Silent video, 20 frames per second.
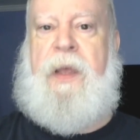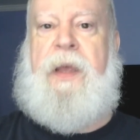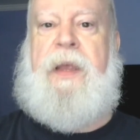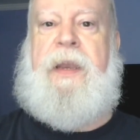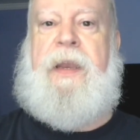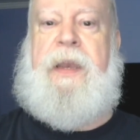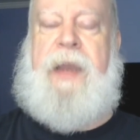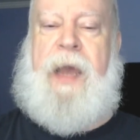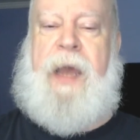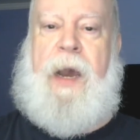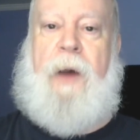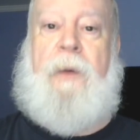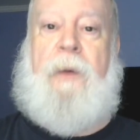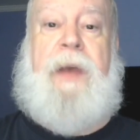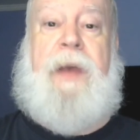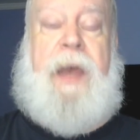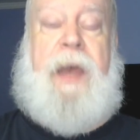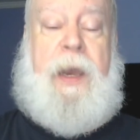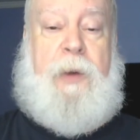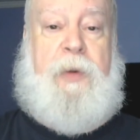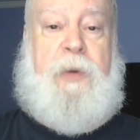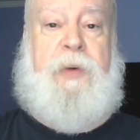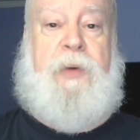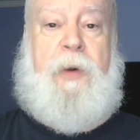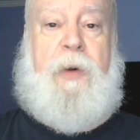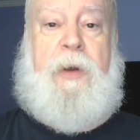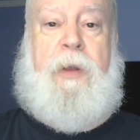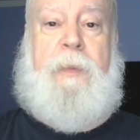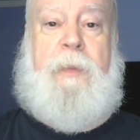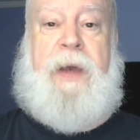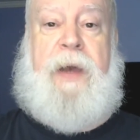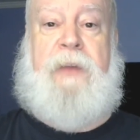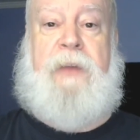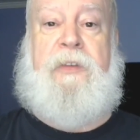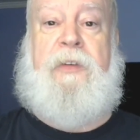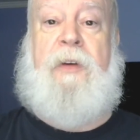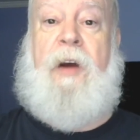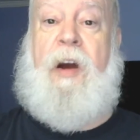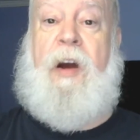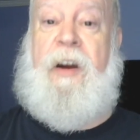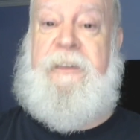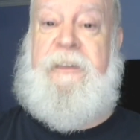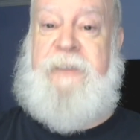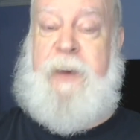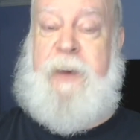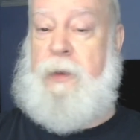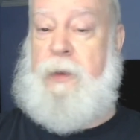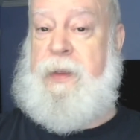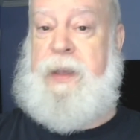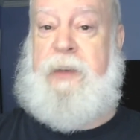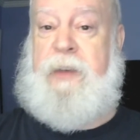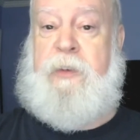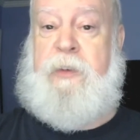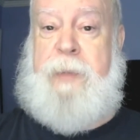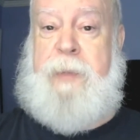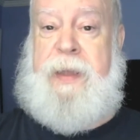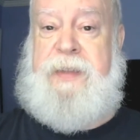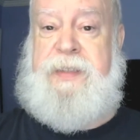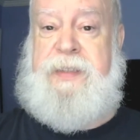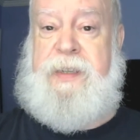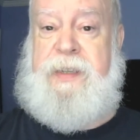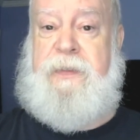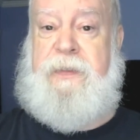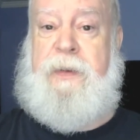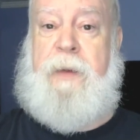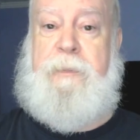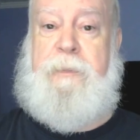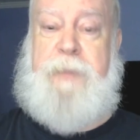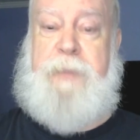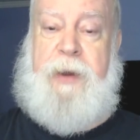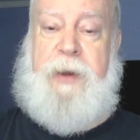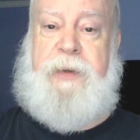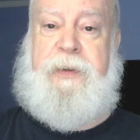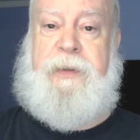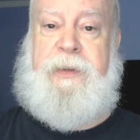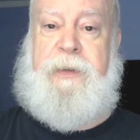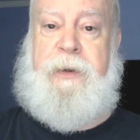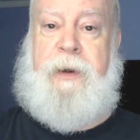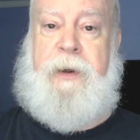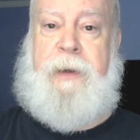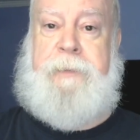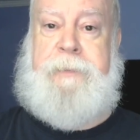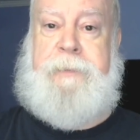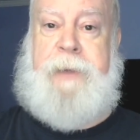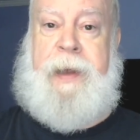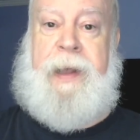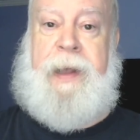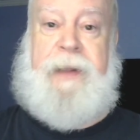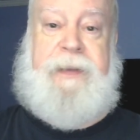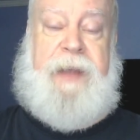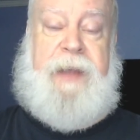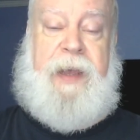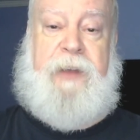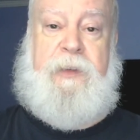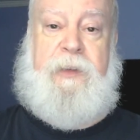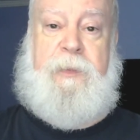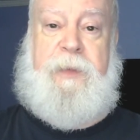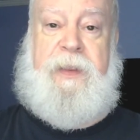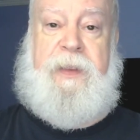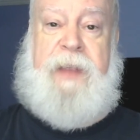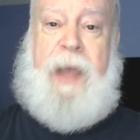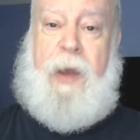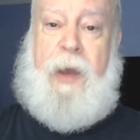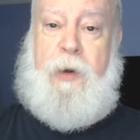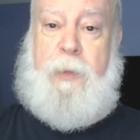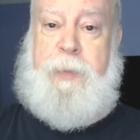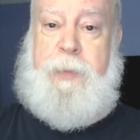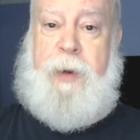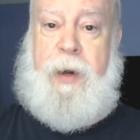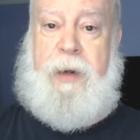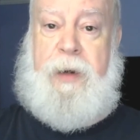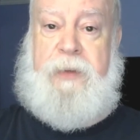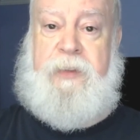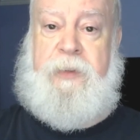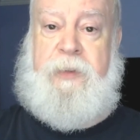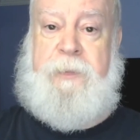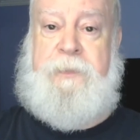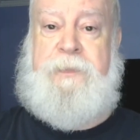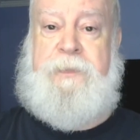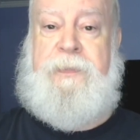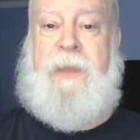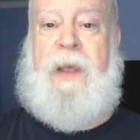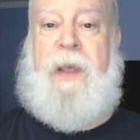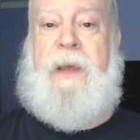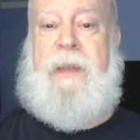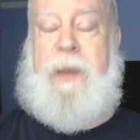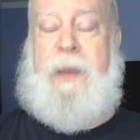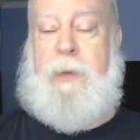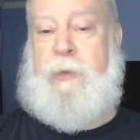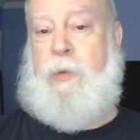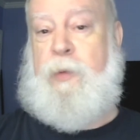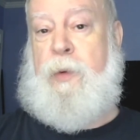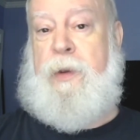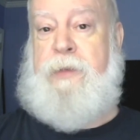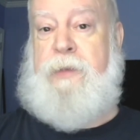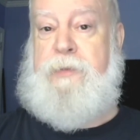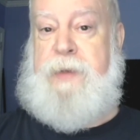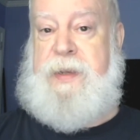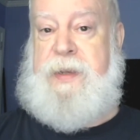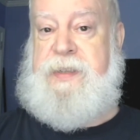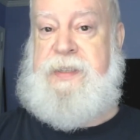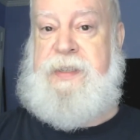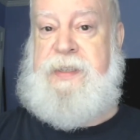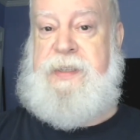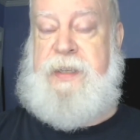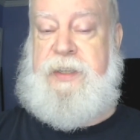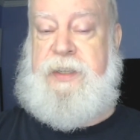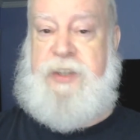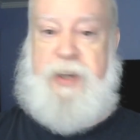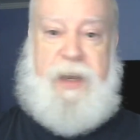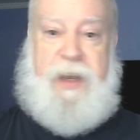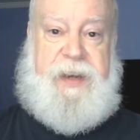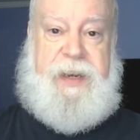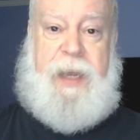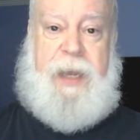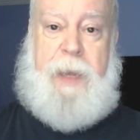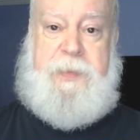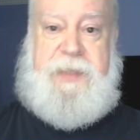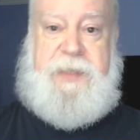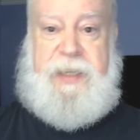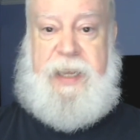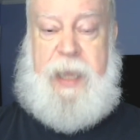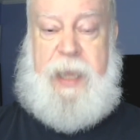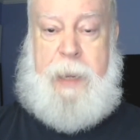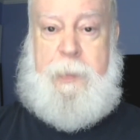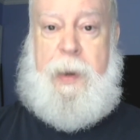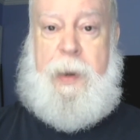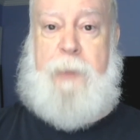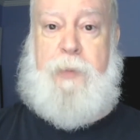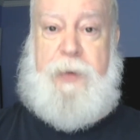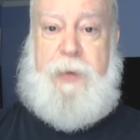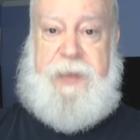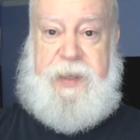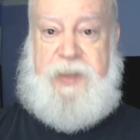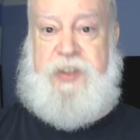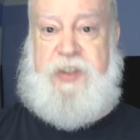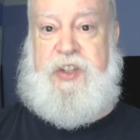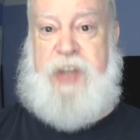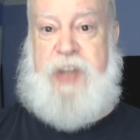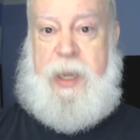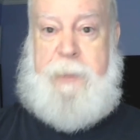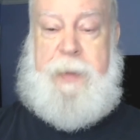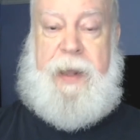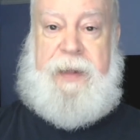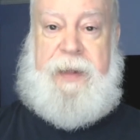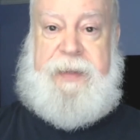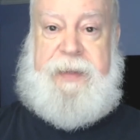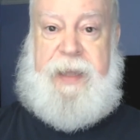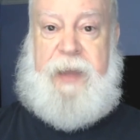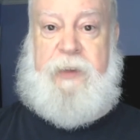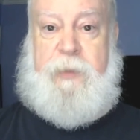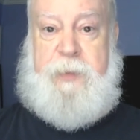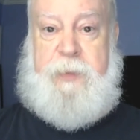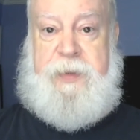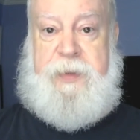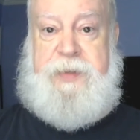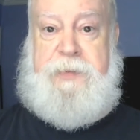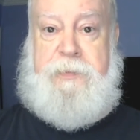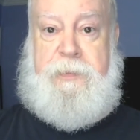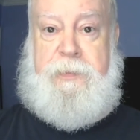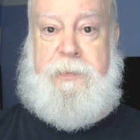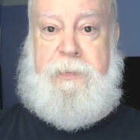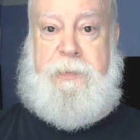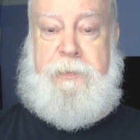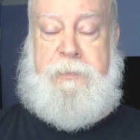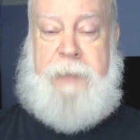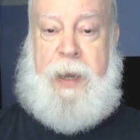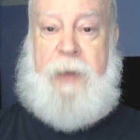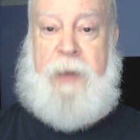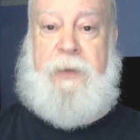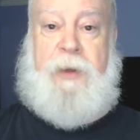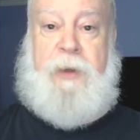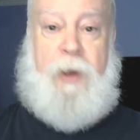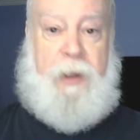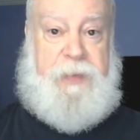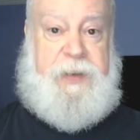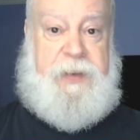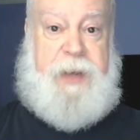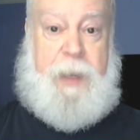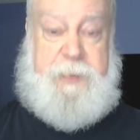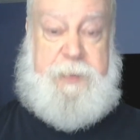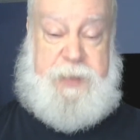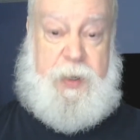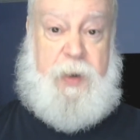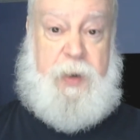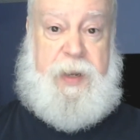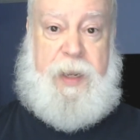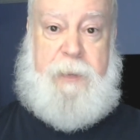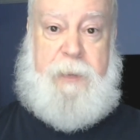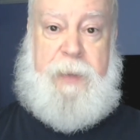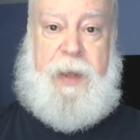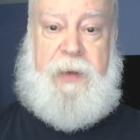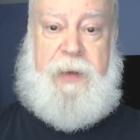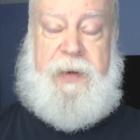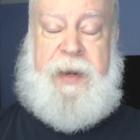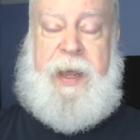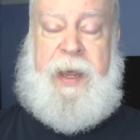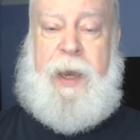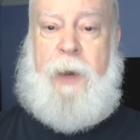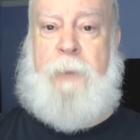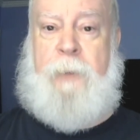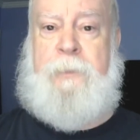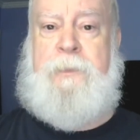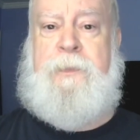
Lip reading: Now, equatorial mounts are fairly expensive compared to their alt-azimuth counterparts. That was one of the reasons that John Dobson came up with his cheap alt-azimuth mount called the Dobsonian mount now,